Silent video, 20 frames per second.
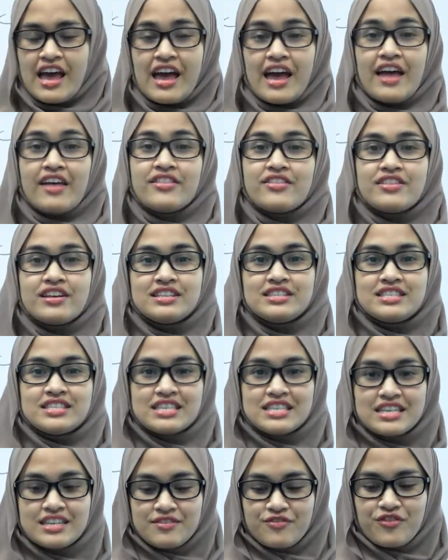And the
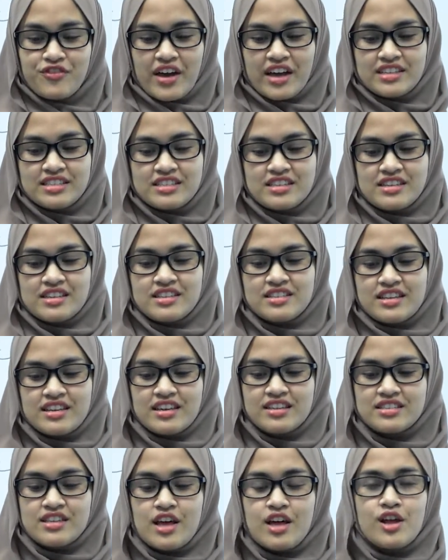third factor
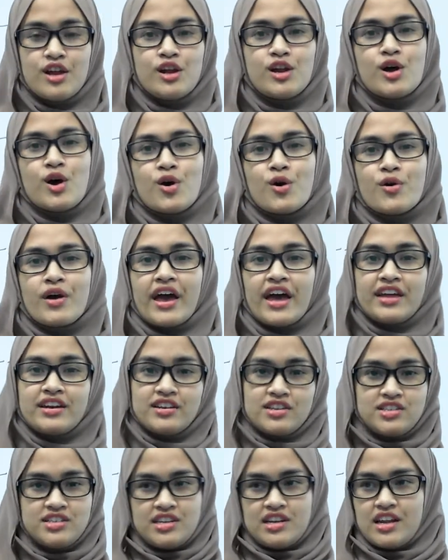is low
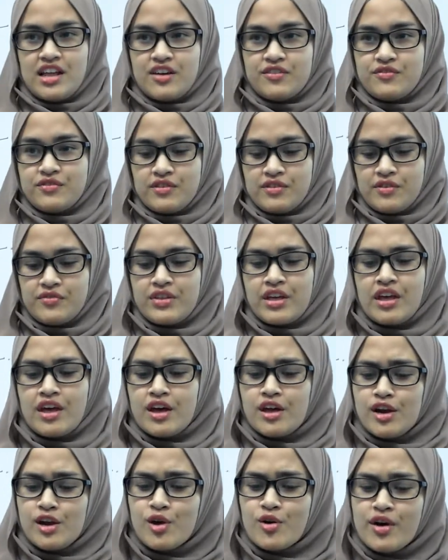energy level.
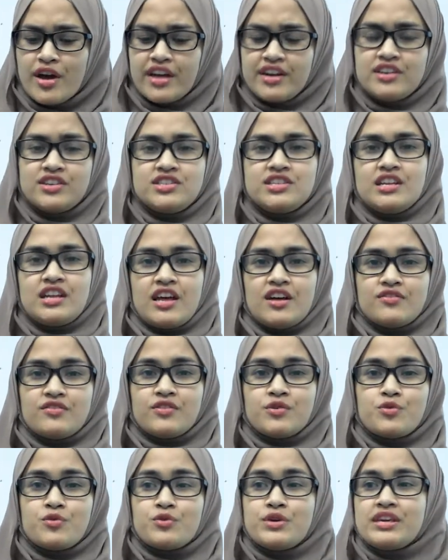Low energy
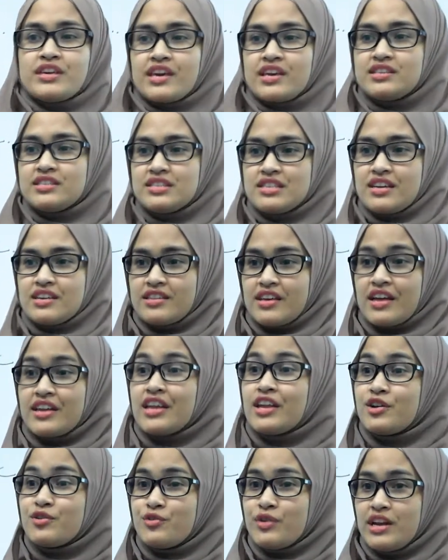level, we can say
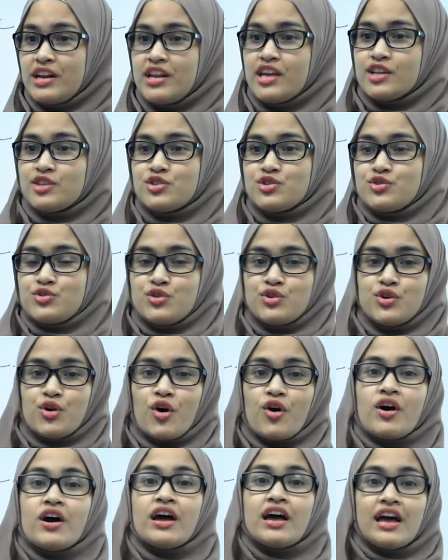that it relates to
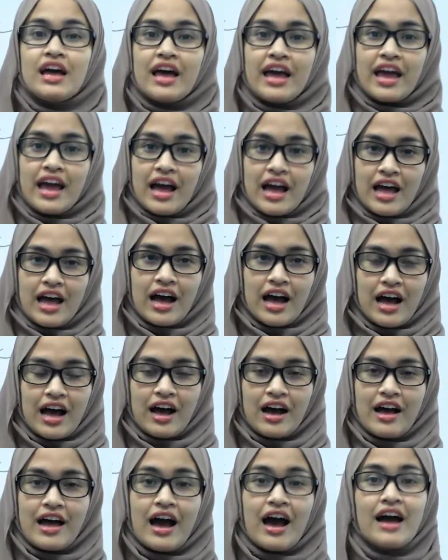your
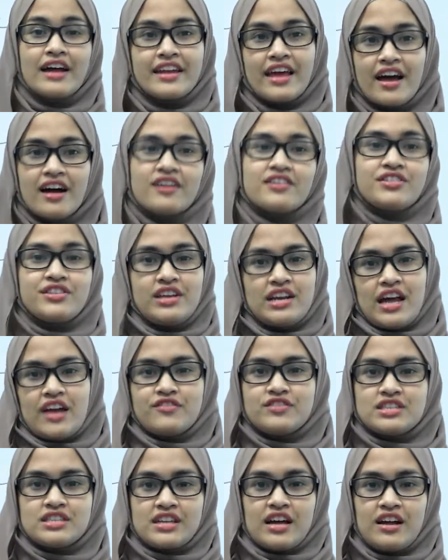unhealthy
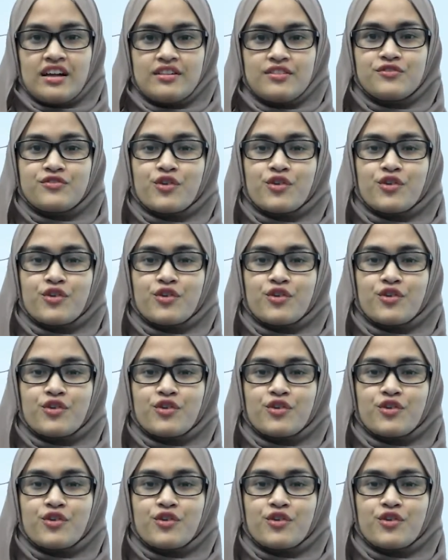lifestyle.